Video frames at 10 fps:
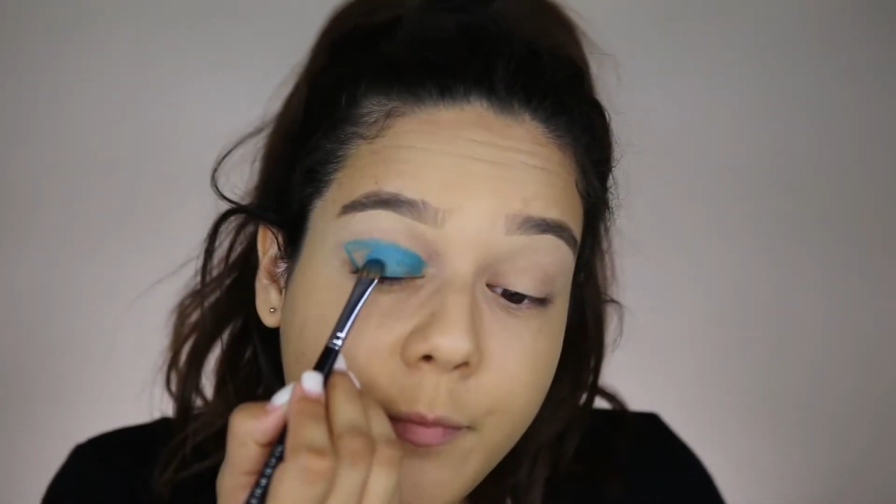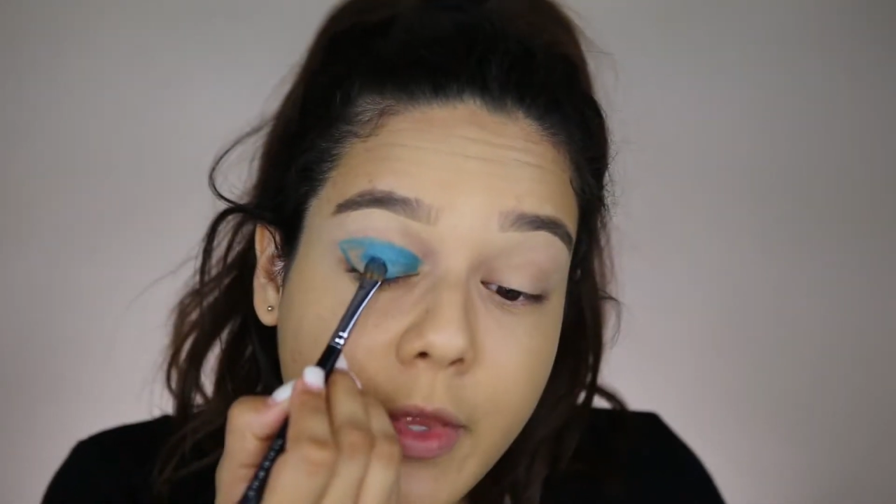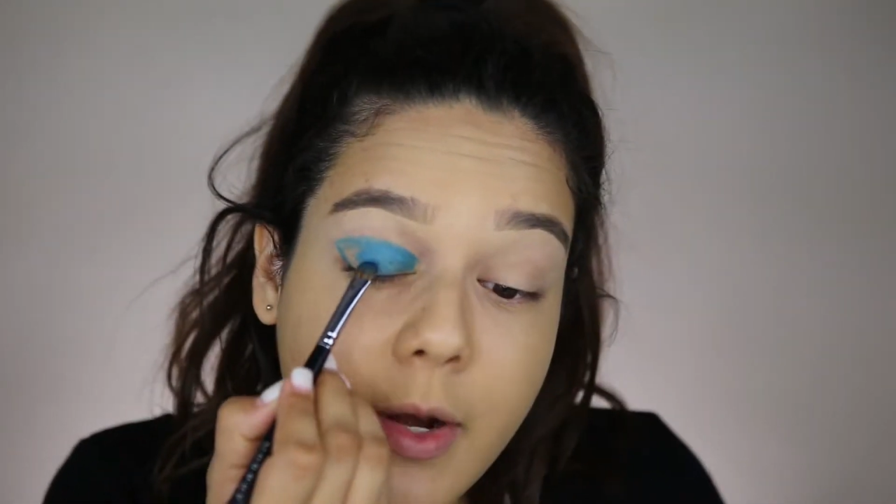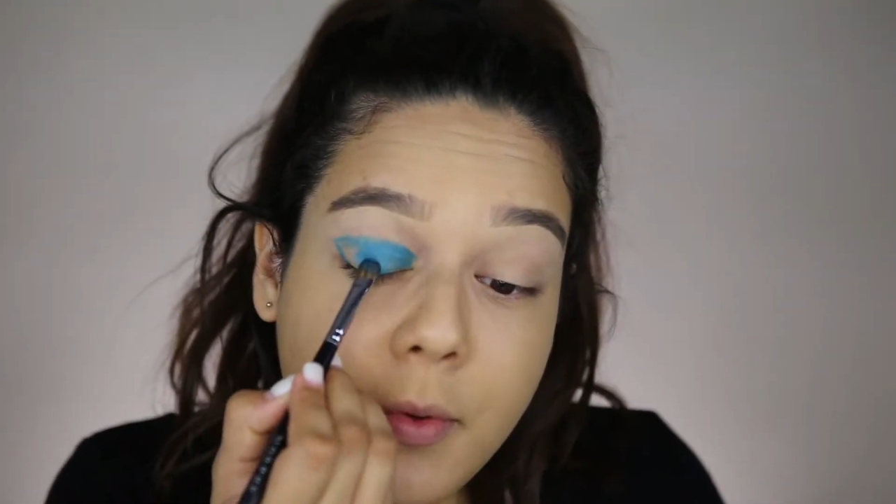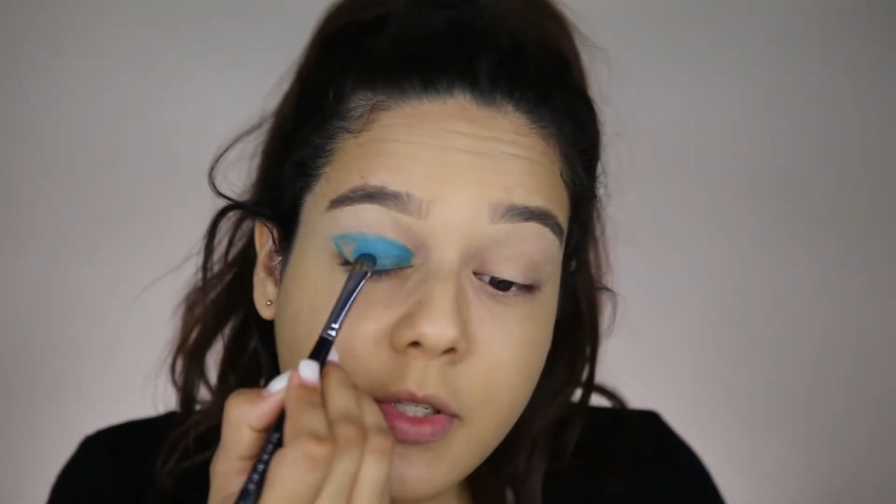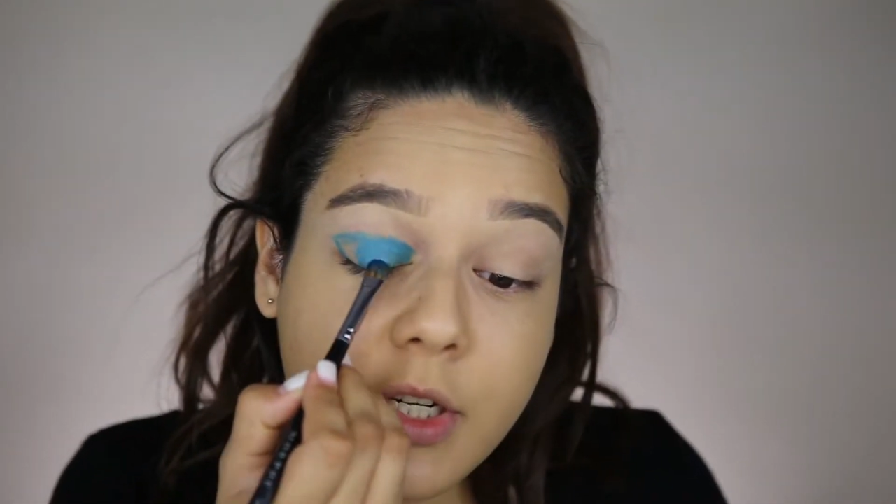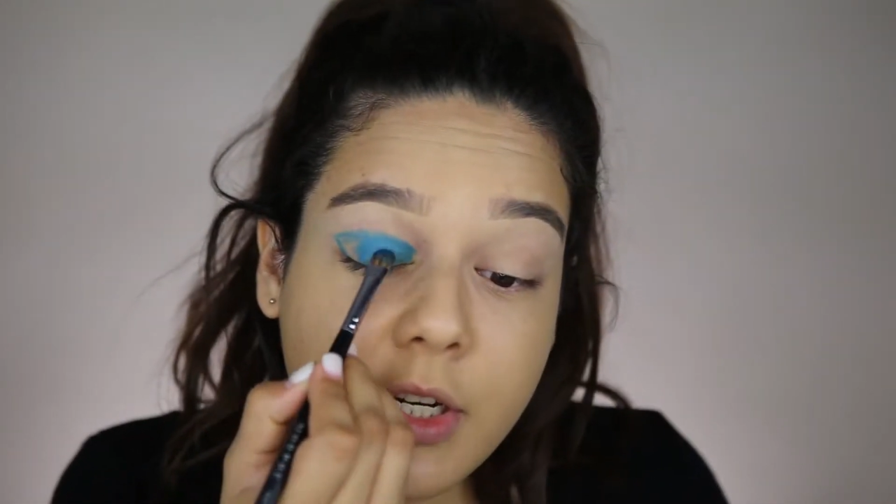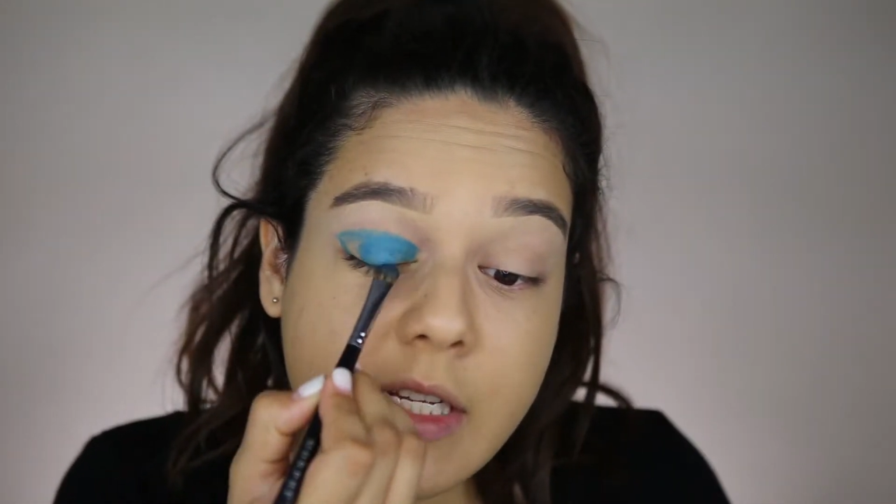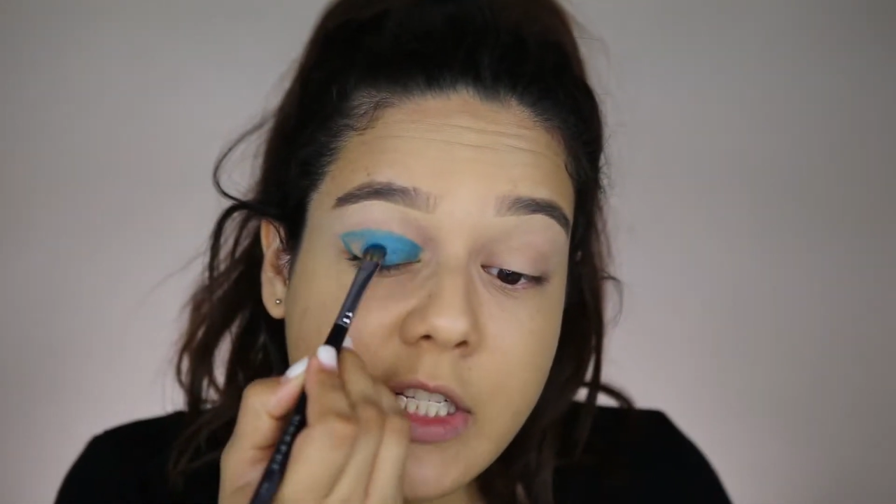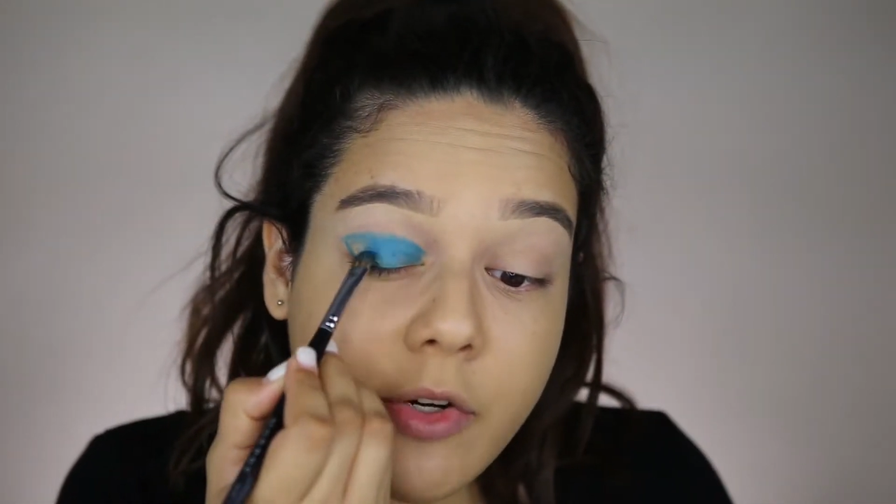that I posted on
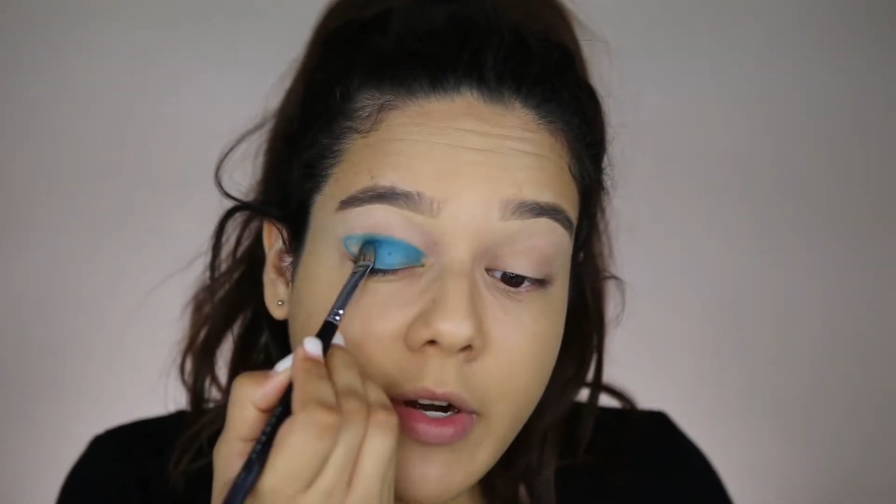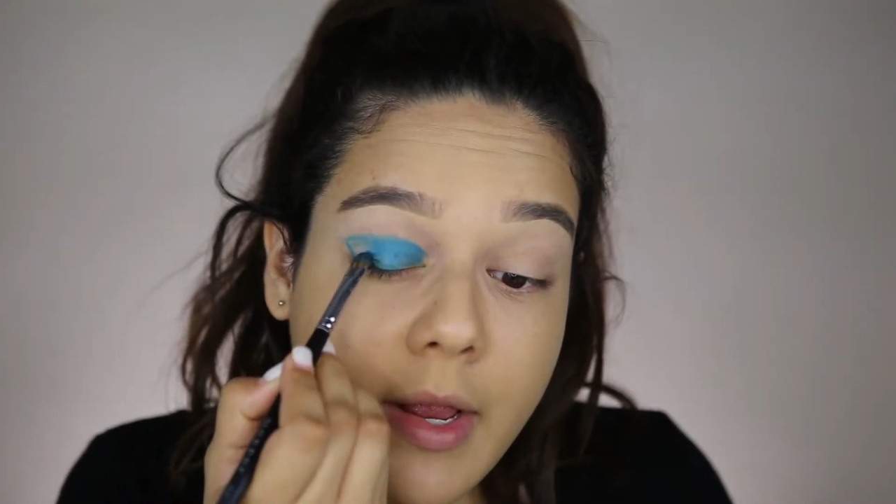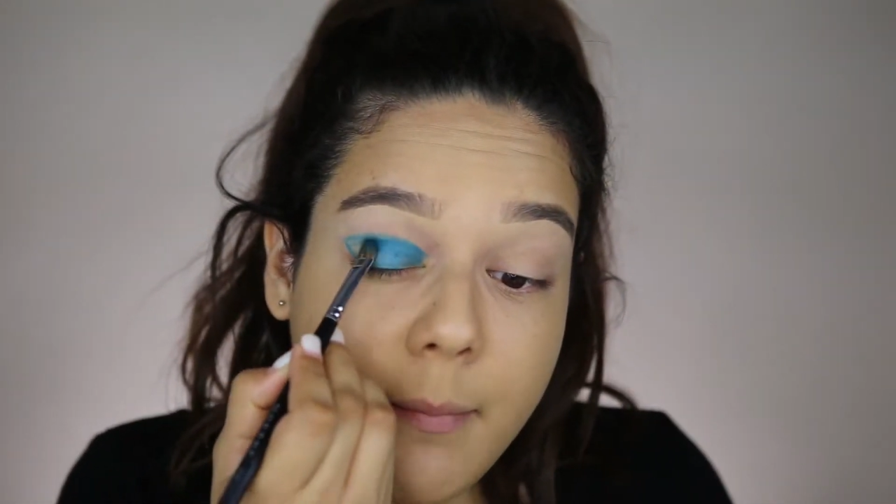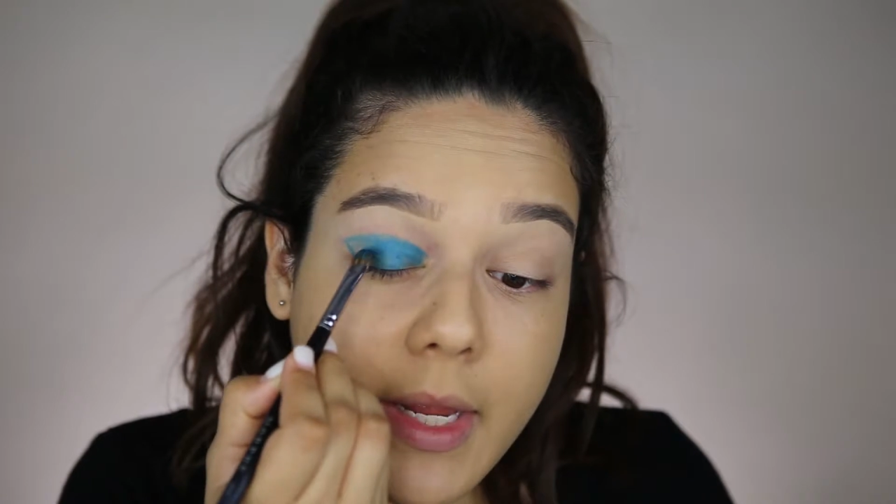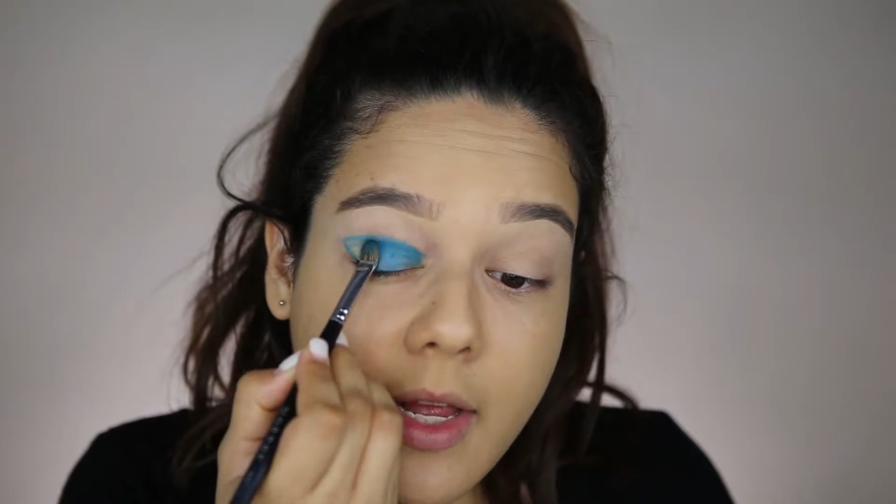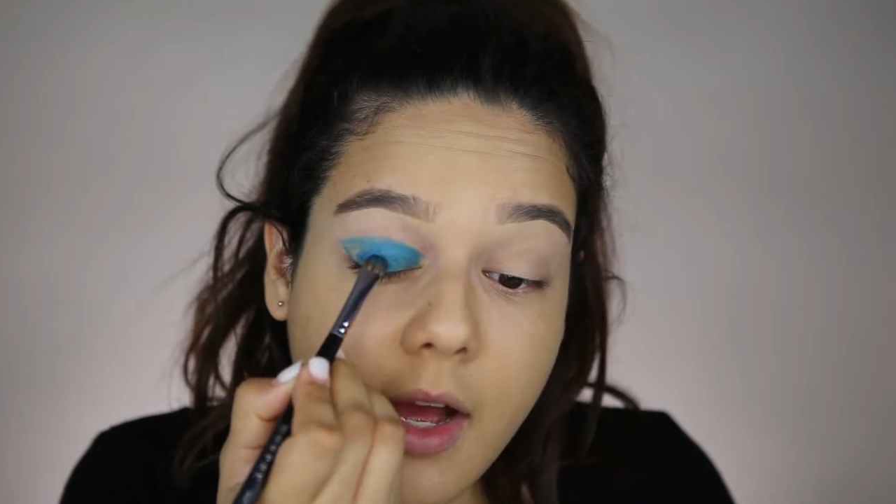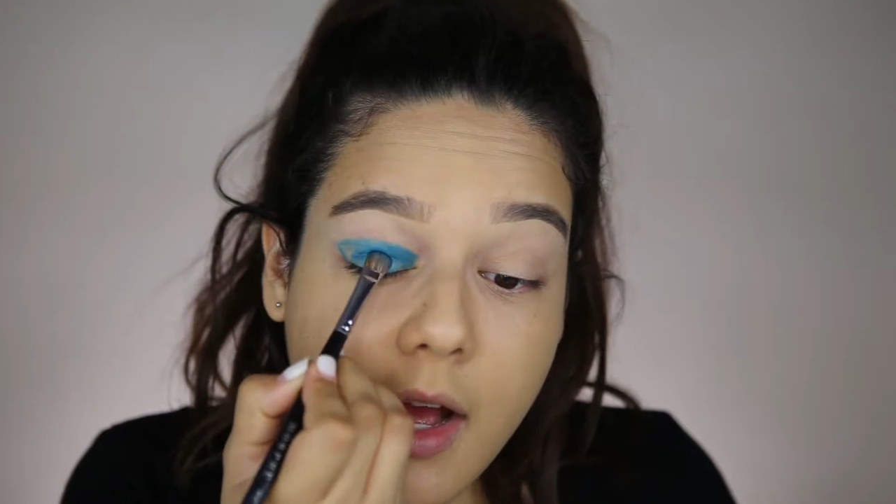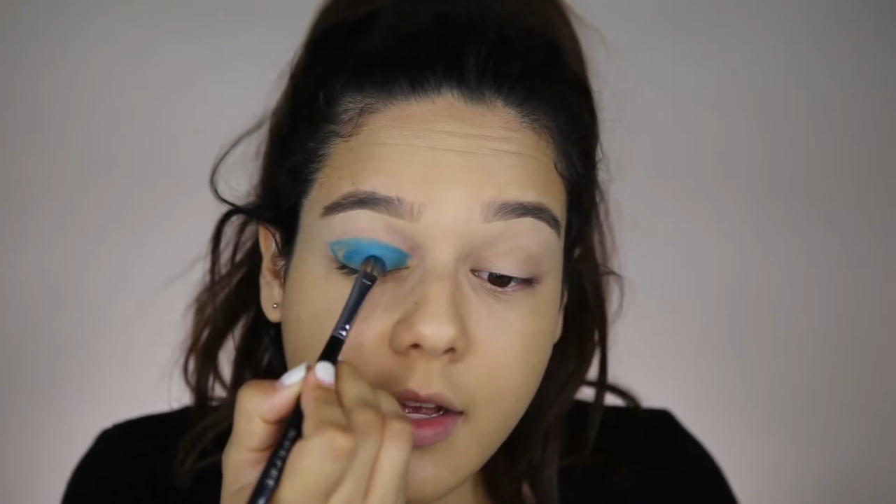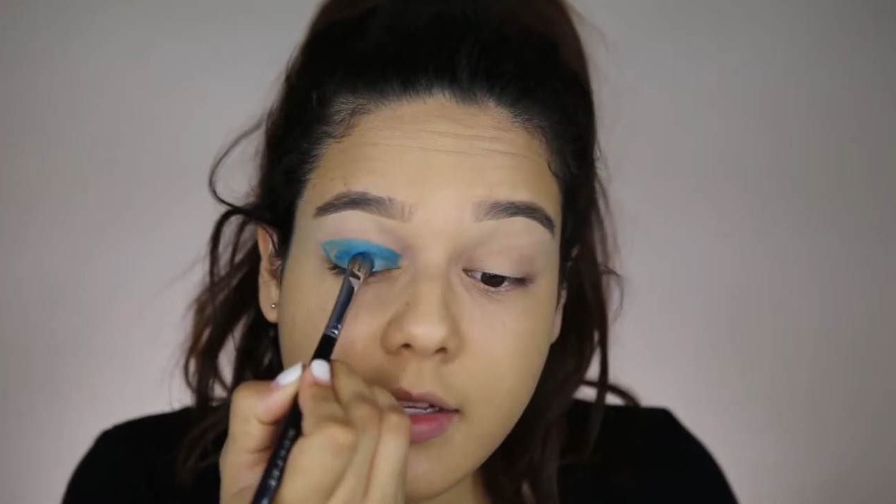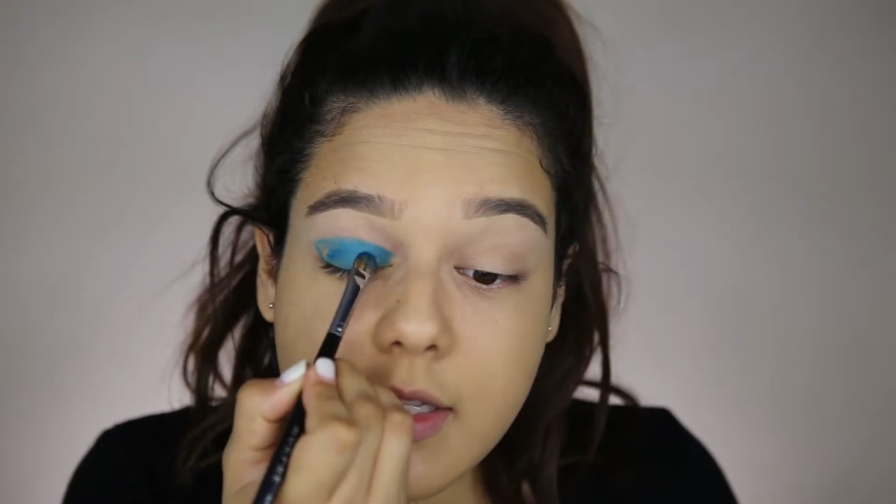Instagram
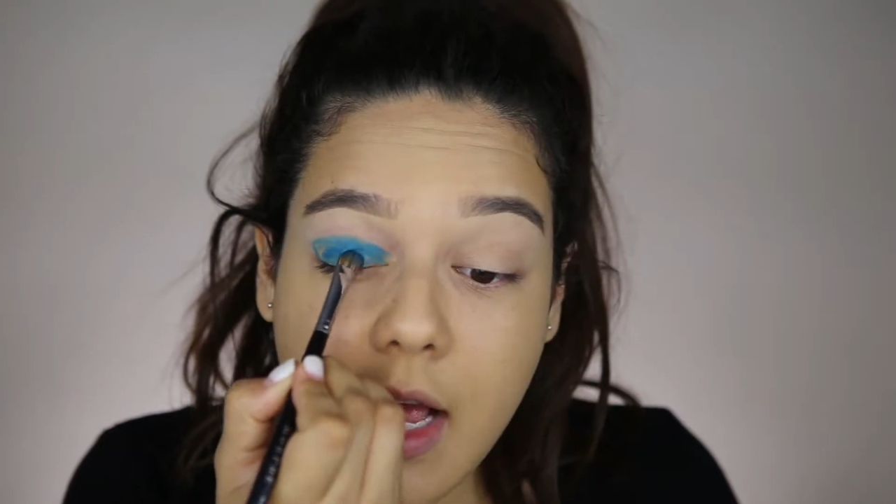because